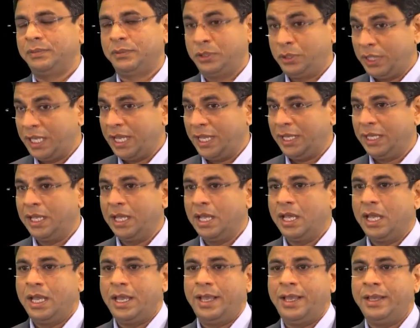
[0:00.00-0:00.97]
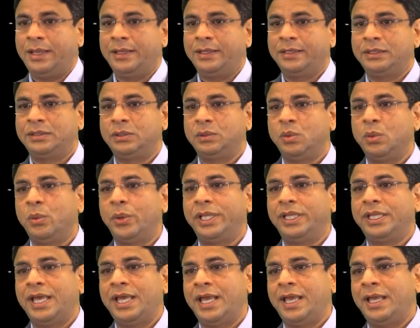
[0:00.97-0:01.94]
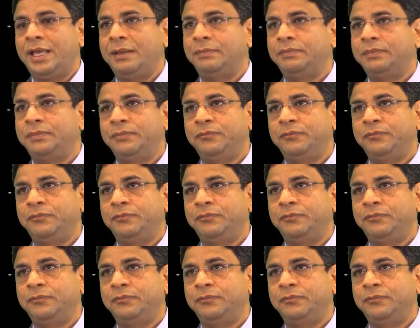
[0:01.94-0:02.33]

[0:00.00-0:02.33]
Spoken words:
today is with a